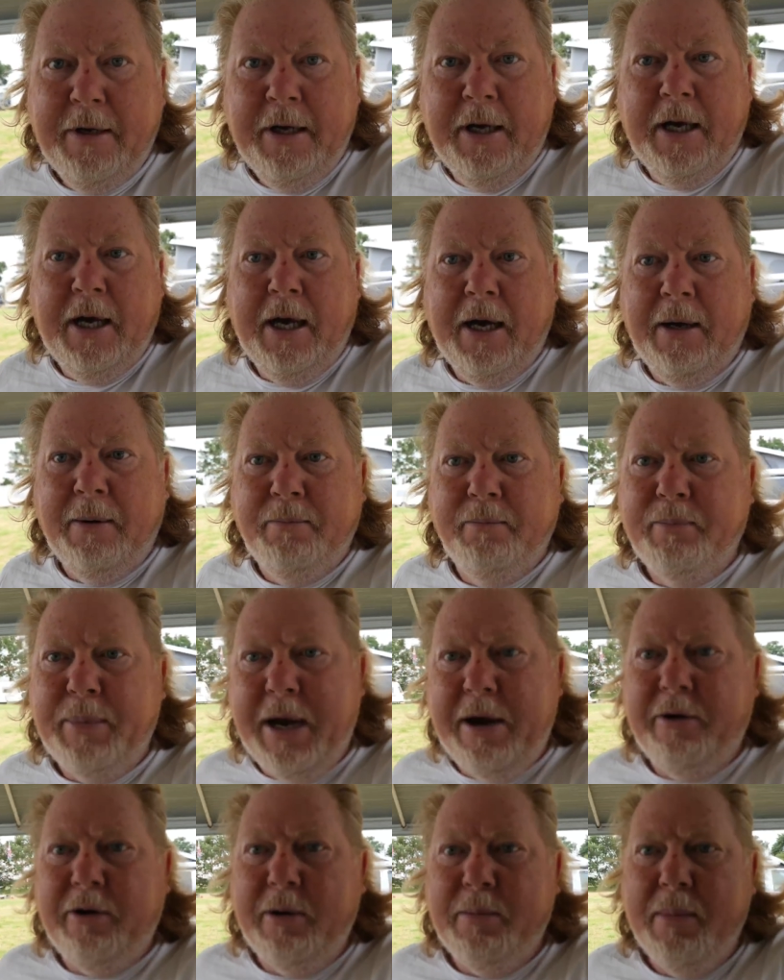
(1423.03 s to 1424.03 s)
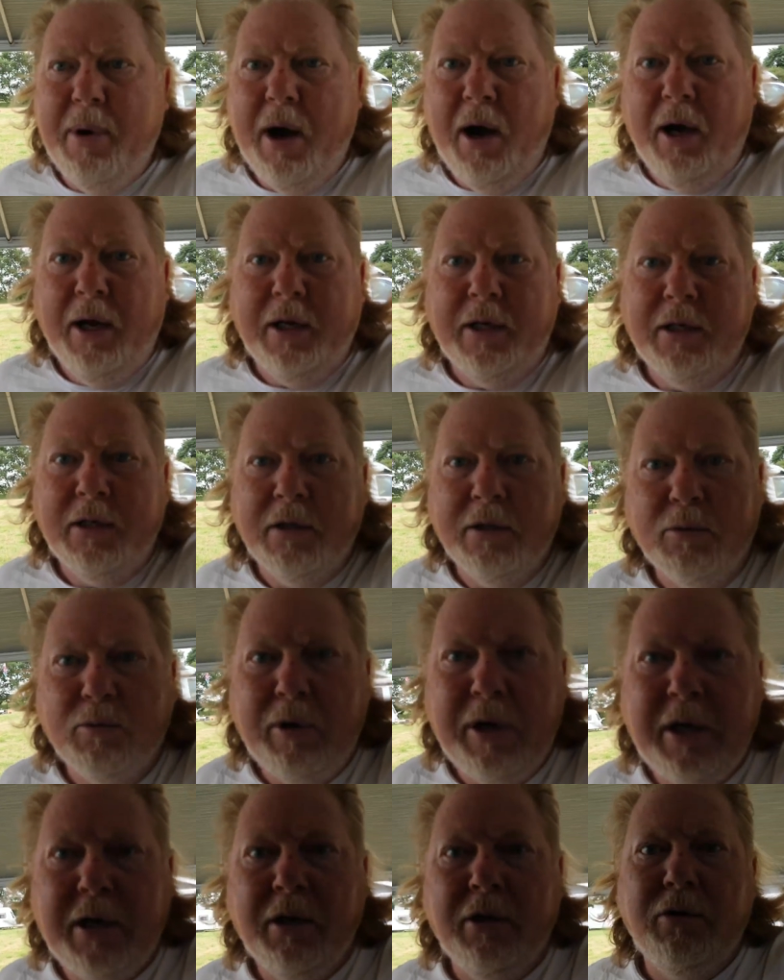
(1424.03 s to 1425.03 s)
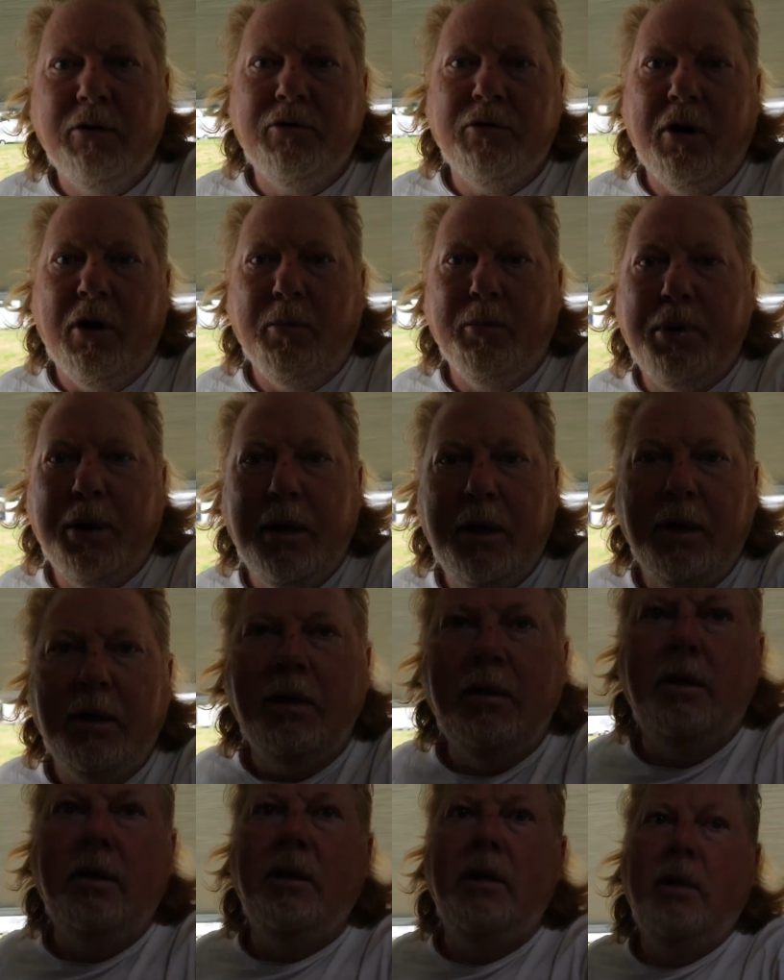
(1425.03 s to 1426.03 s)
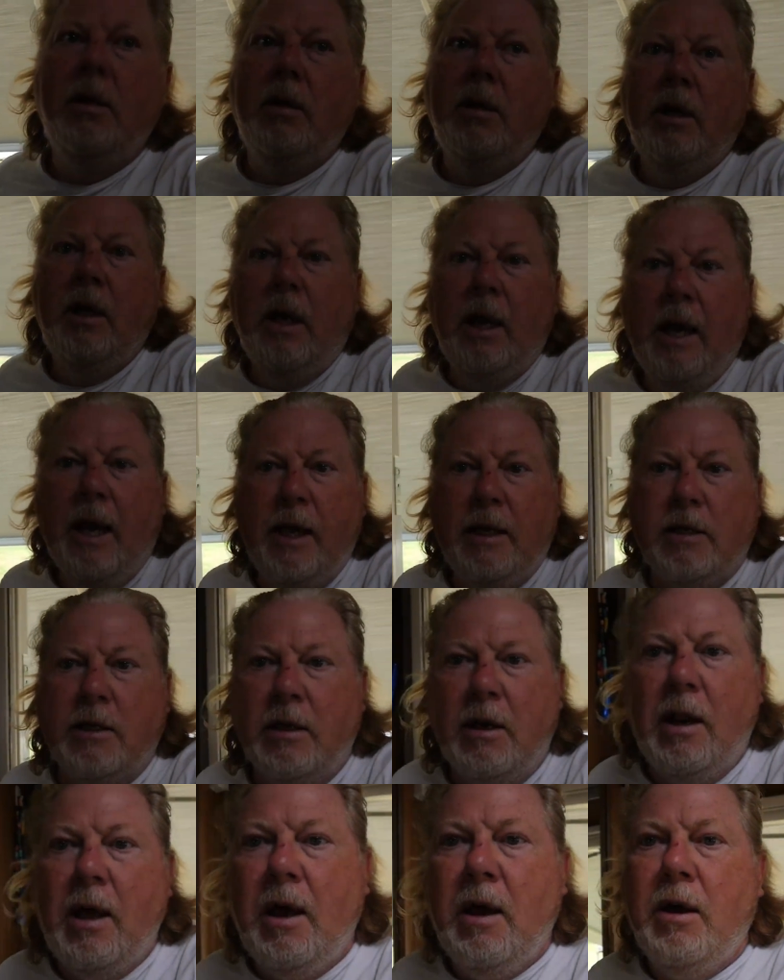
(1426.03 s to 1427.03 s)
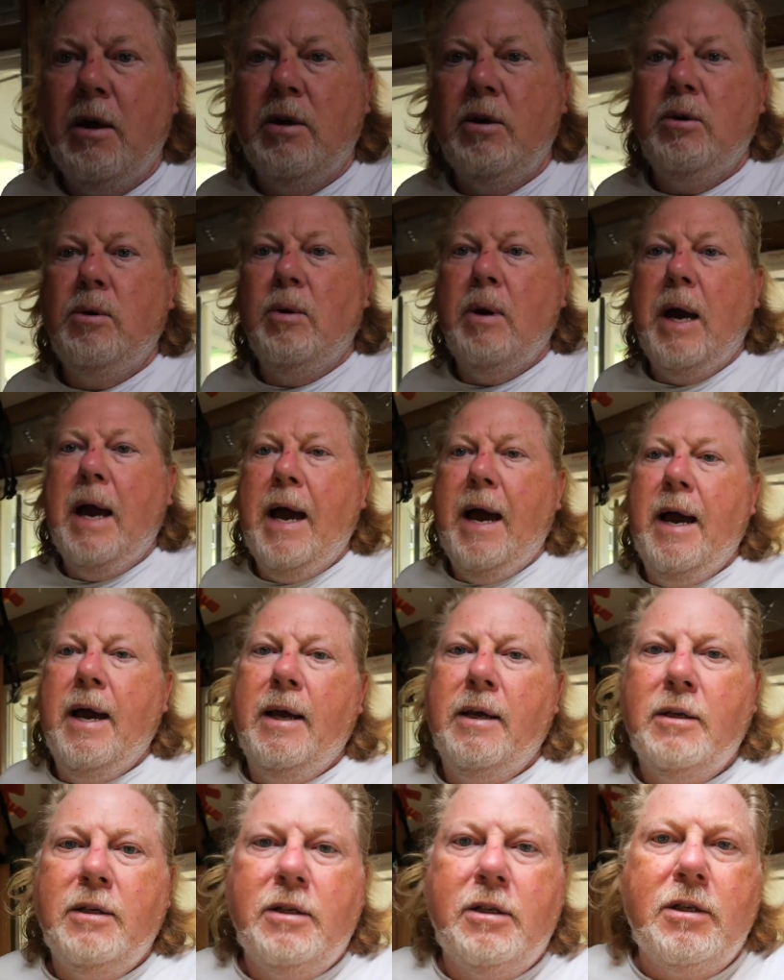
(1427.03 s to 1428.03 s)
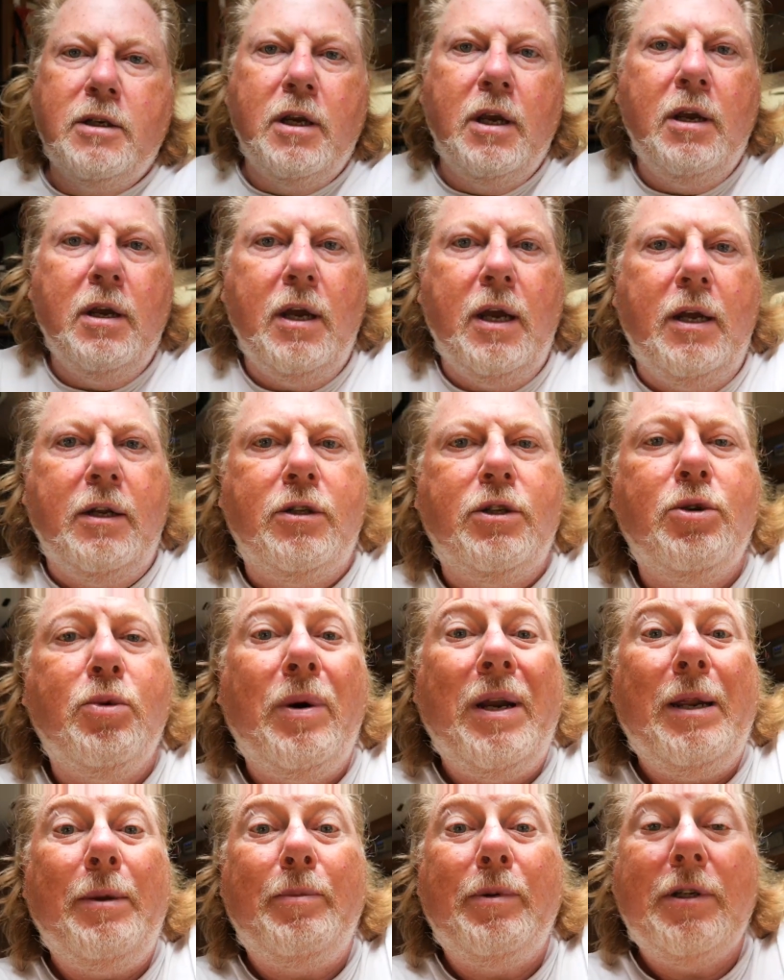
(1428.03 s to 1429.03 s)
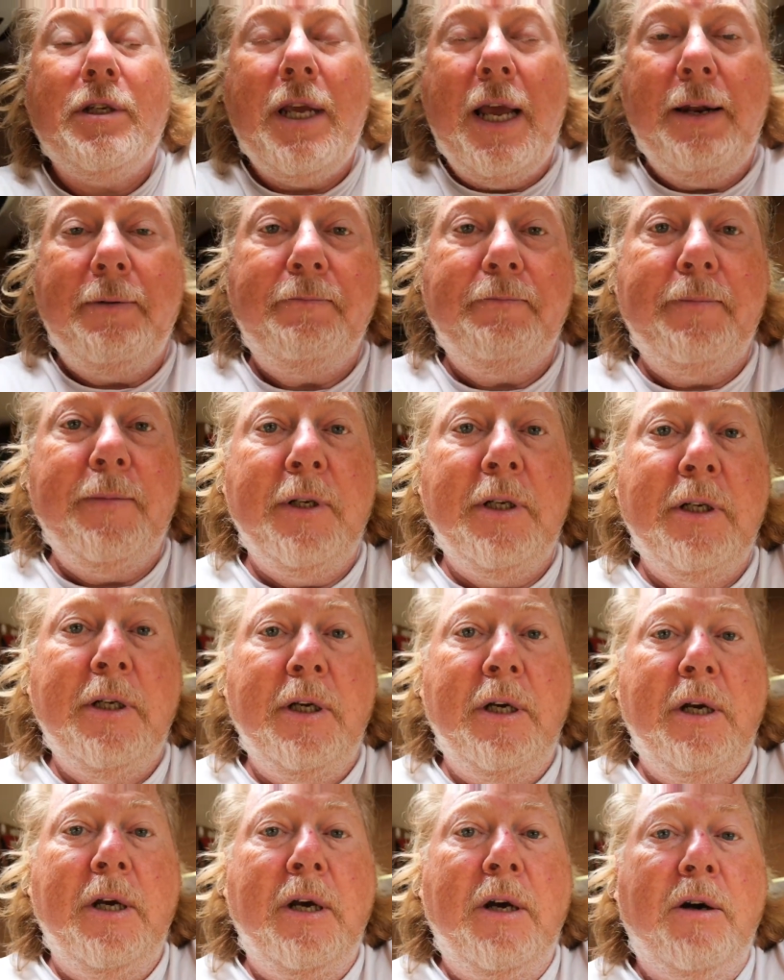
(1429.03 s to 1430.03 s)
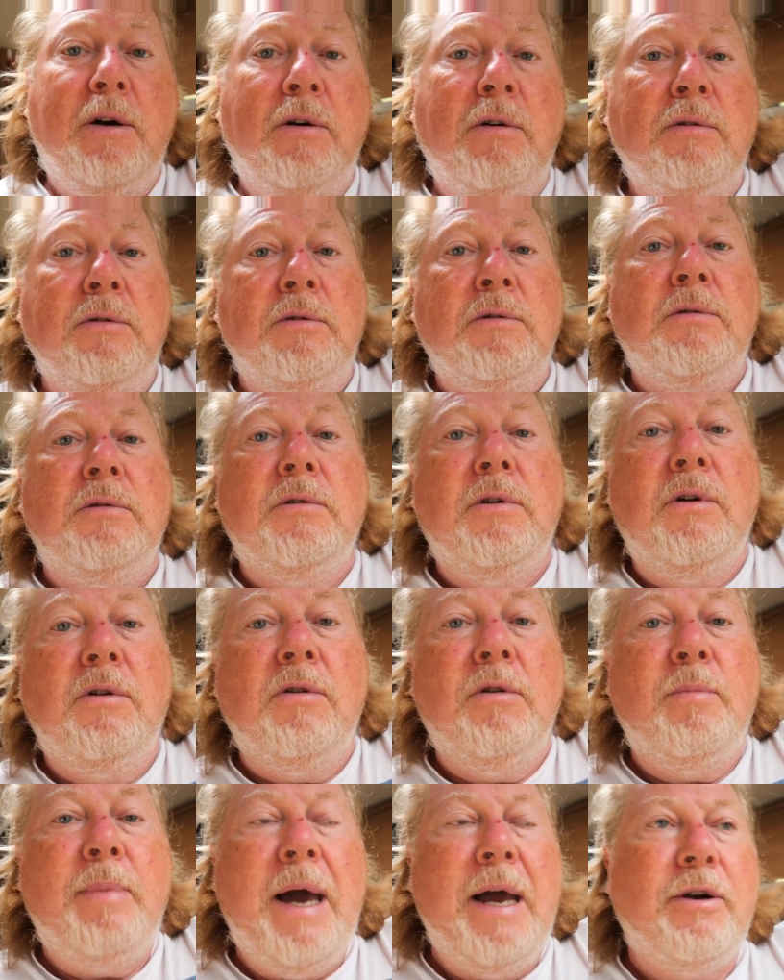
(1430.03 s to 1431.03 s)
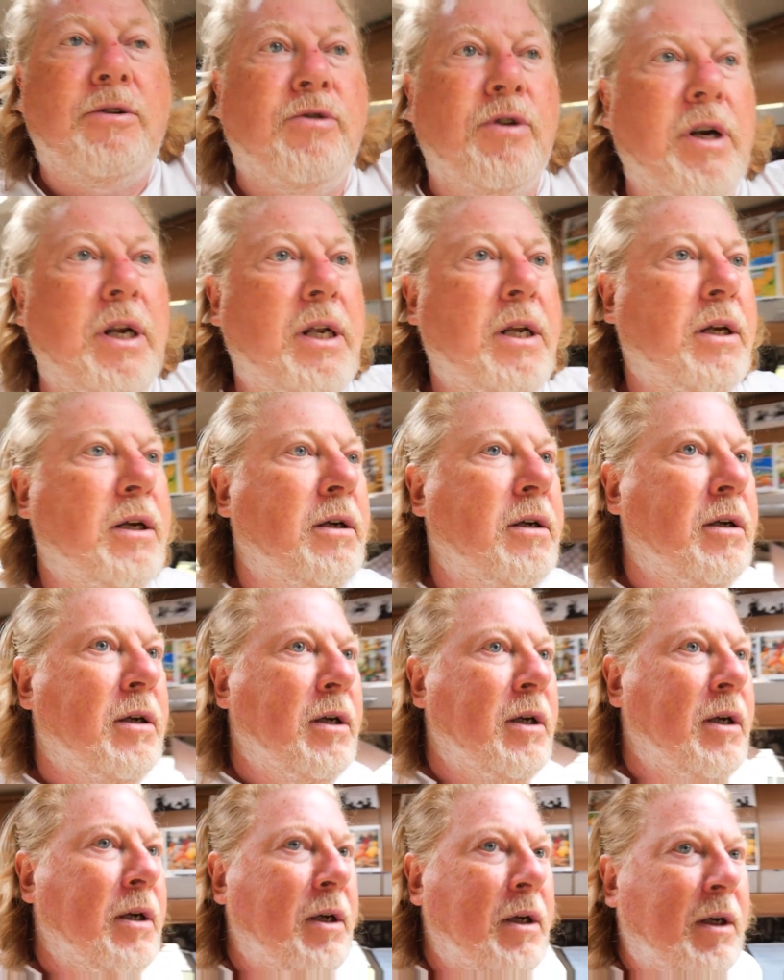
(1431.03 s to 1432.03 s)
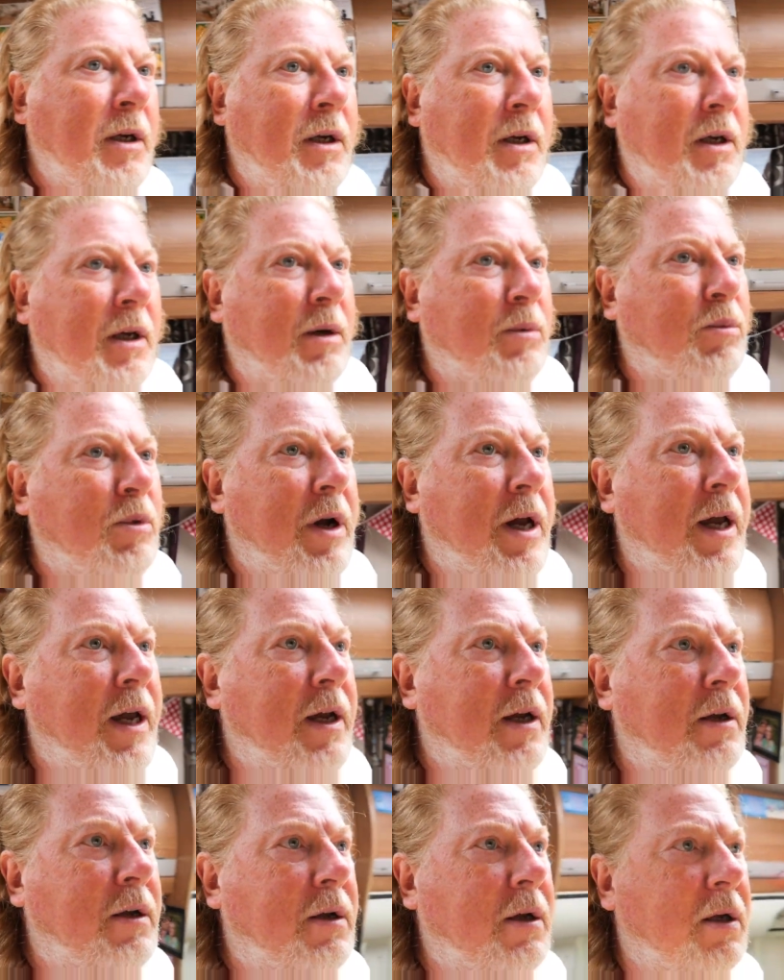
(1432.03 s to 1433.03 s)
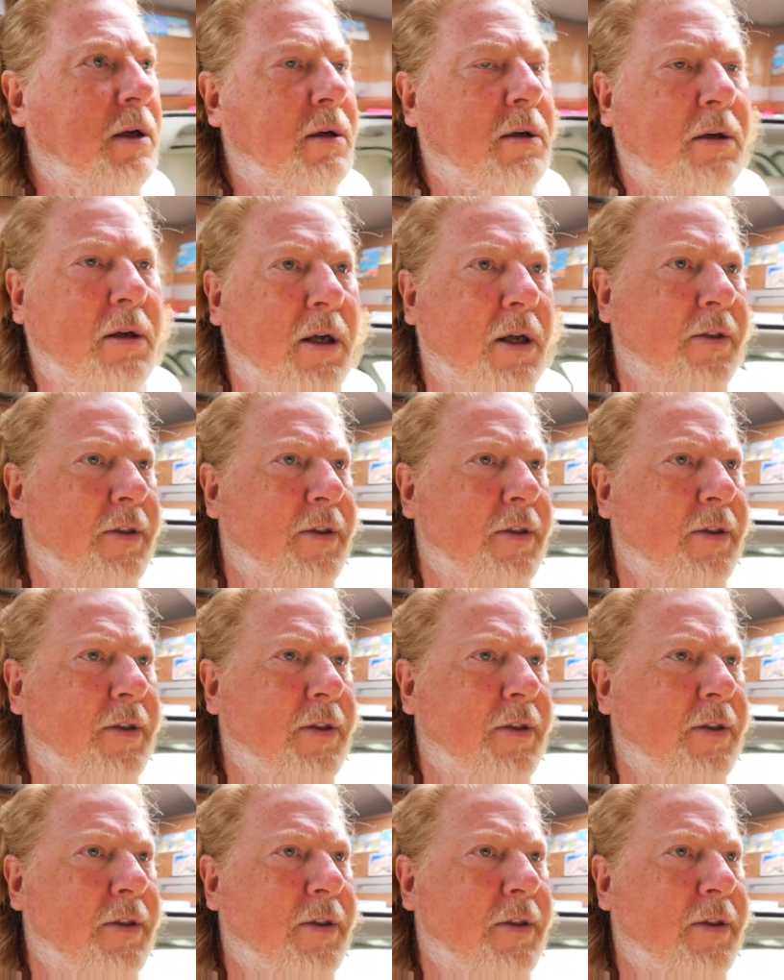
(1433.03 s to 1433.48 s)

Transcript: Um, bearing in mind that we can drop as low as 20% uh, on on the battery and we're I